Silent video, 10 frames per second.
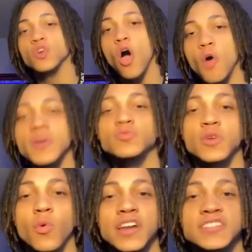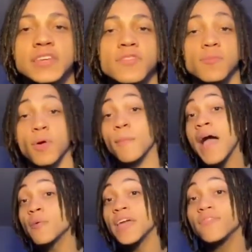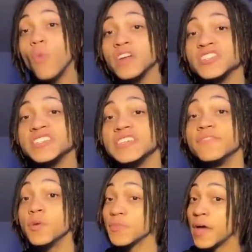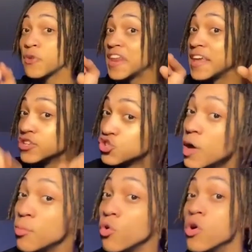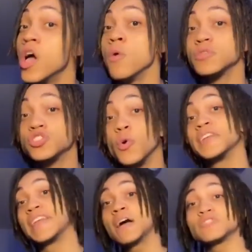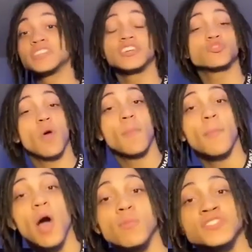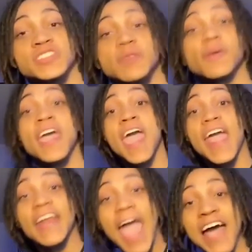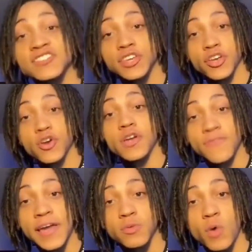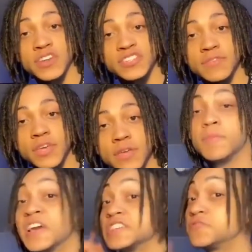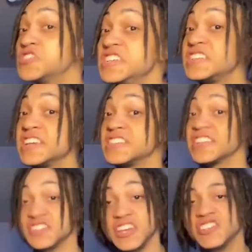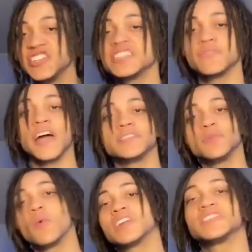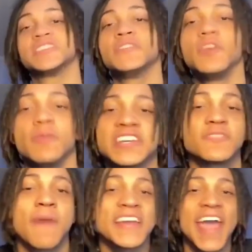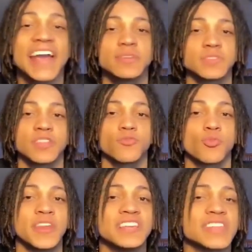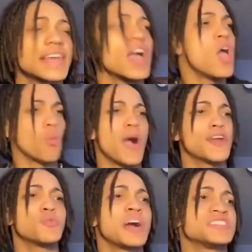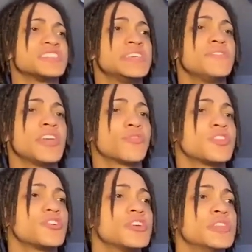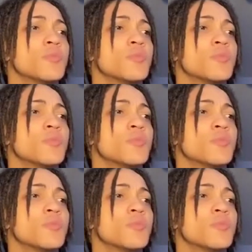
to always want to watch TV. But my way of watching TV without getting in trouble was going downstairs while my mom was asleep and asking her if I could watch TV. Because if she says yes, then it justifies me watching TV. Because if my dad comes in the room and he's like, why are you watching TV at 3:30 in the